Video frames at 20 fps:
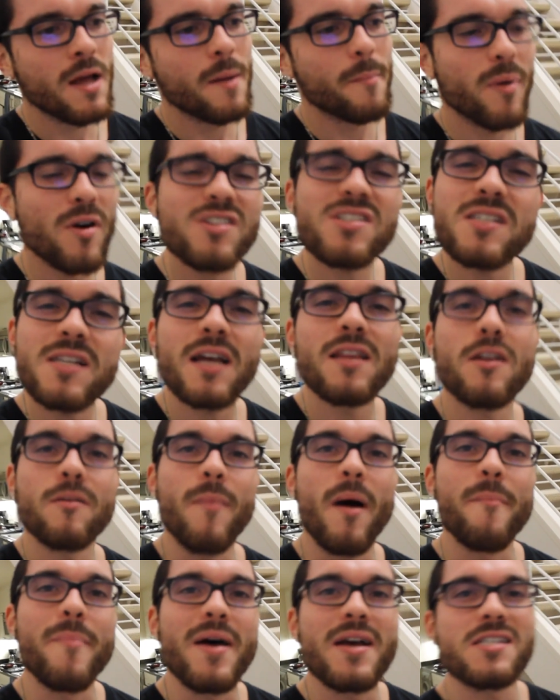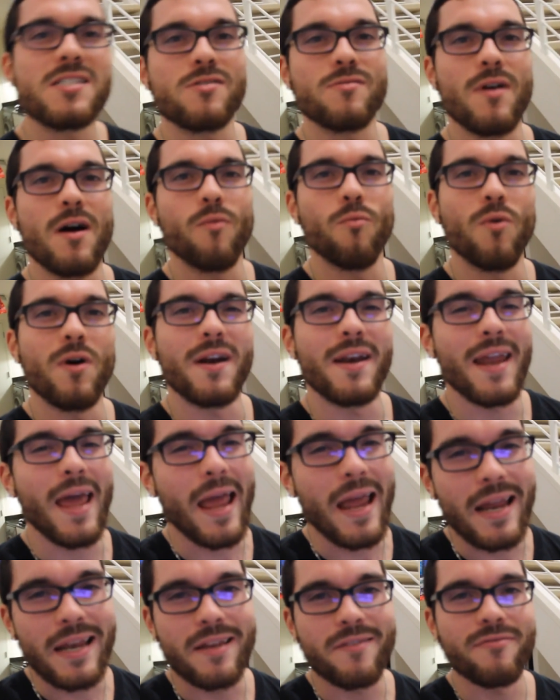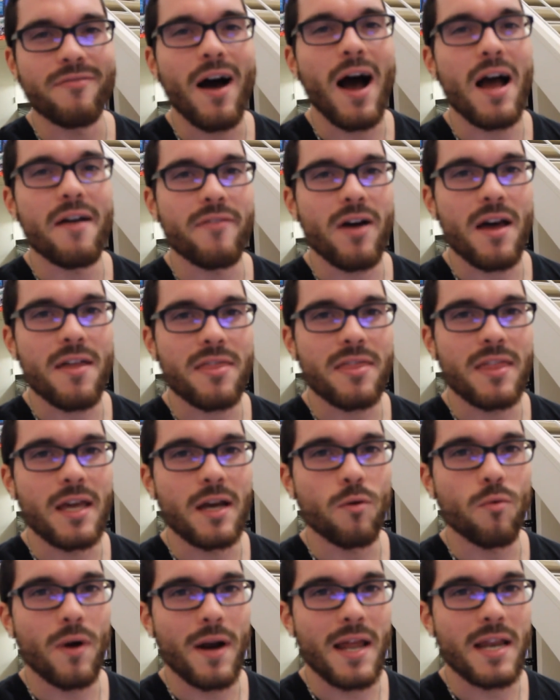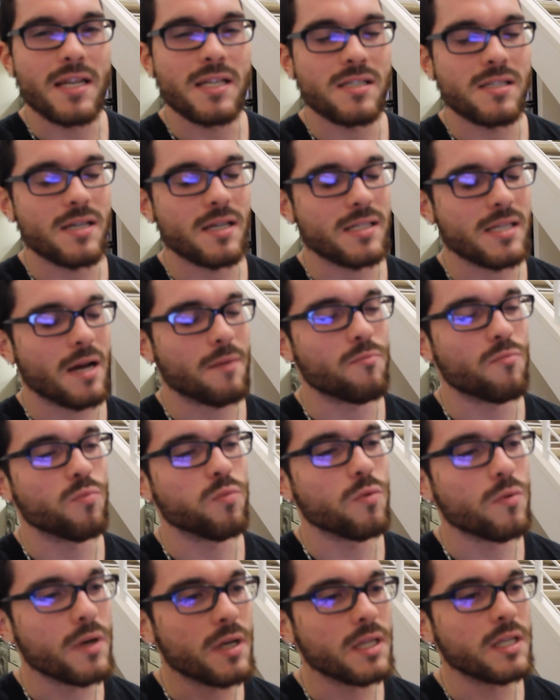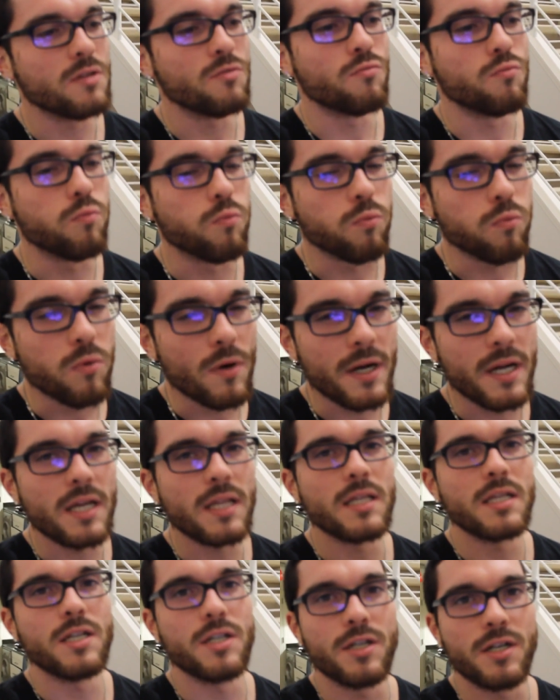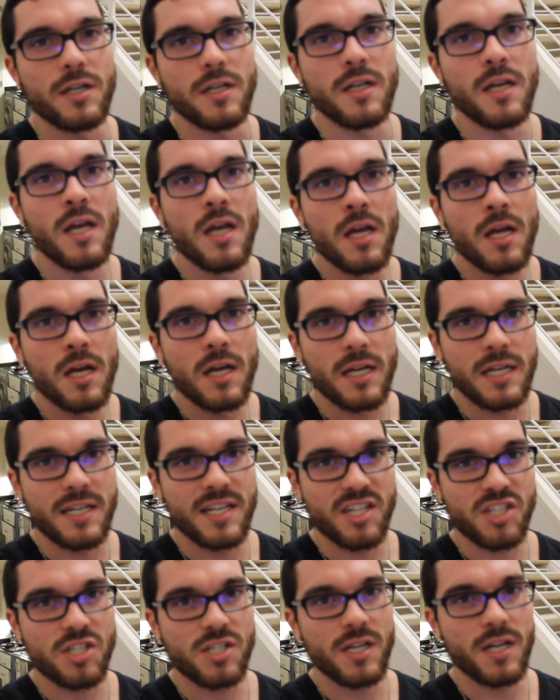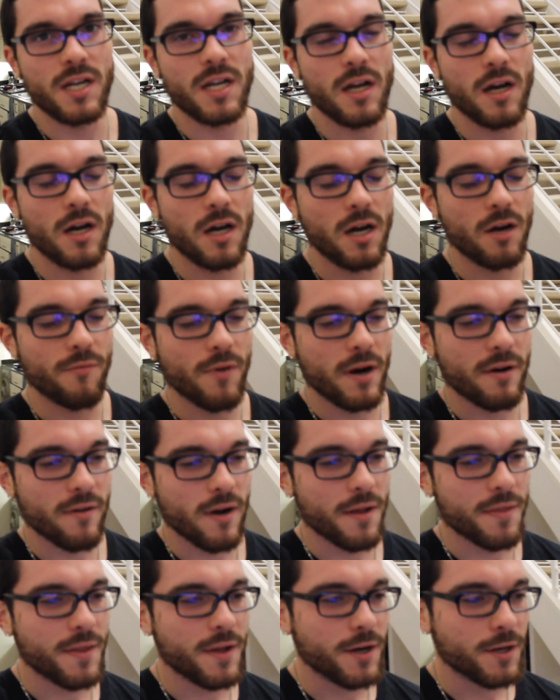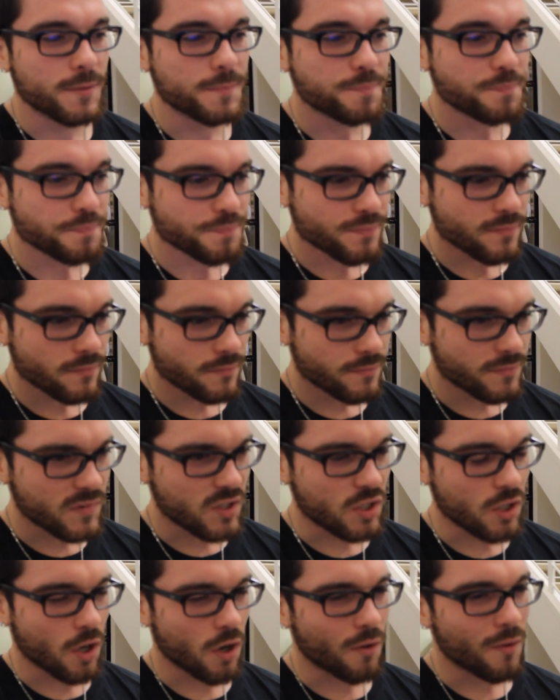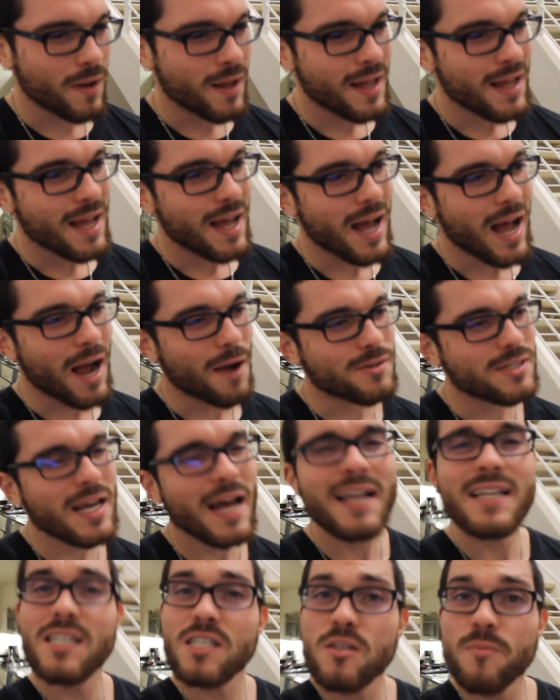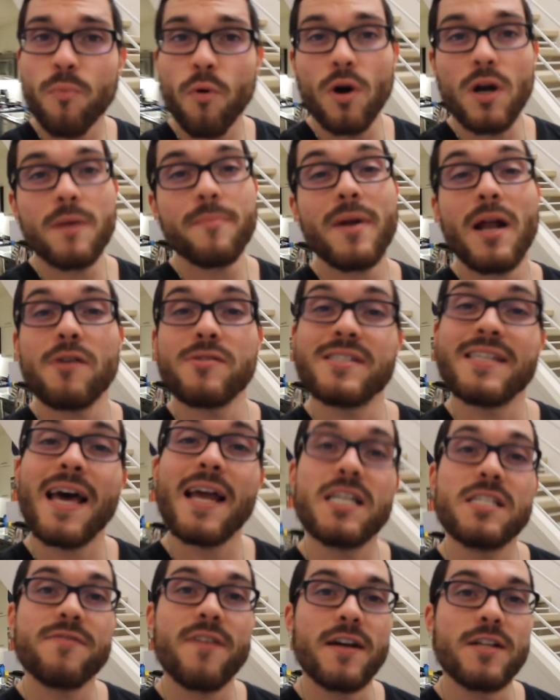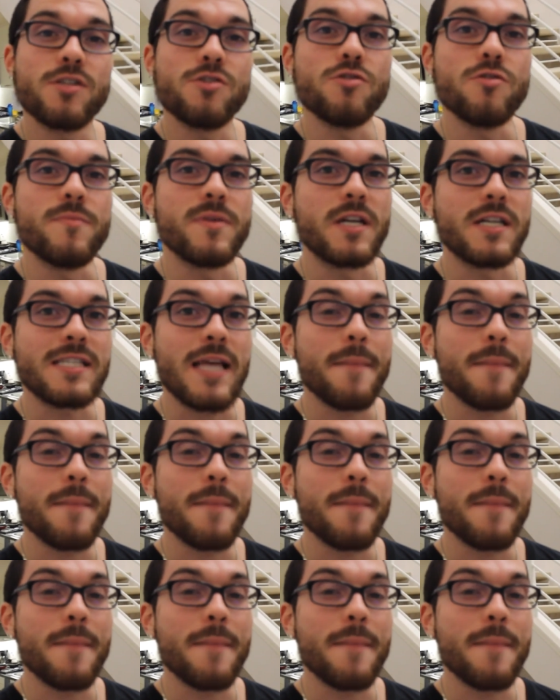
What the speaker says: personally, I look my best around 185, I think, 186. I'm really, really good conditioning right around there. So I was kind of disappointed, but I was satisfied too because